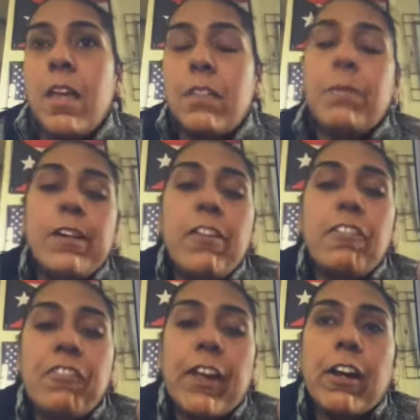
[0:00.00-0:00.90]
it's pretty
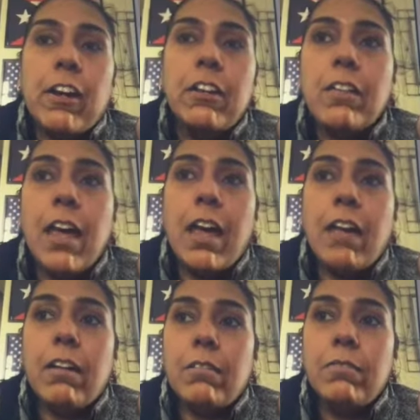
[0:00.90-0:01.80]
unfair
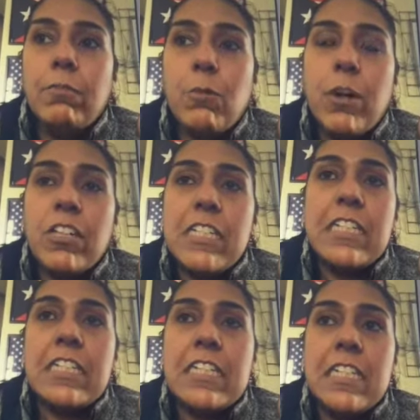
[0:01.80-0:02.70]
that we are
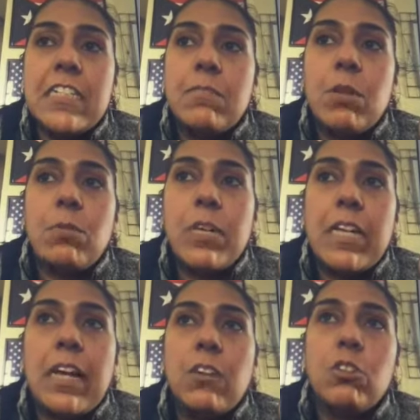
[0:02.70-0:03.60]
citizens, but
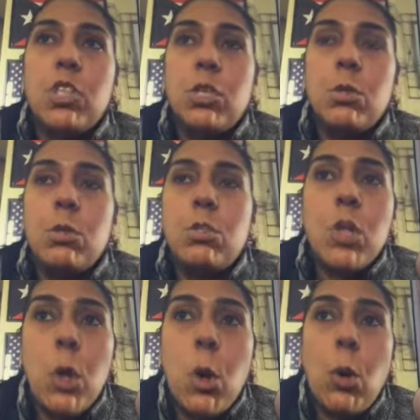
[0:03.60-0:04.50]
we cannot
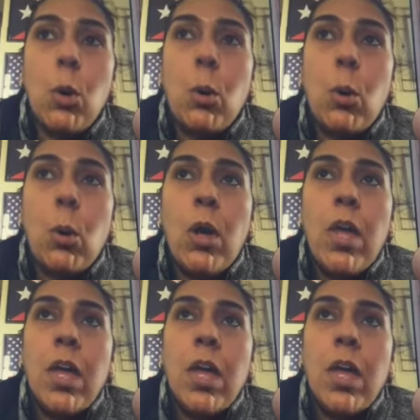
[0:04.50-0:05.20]
choose who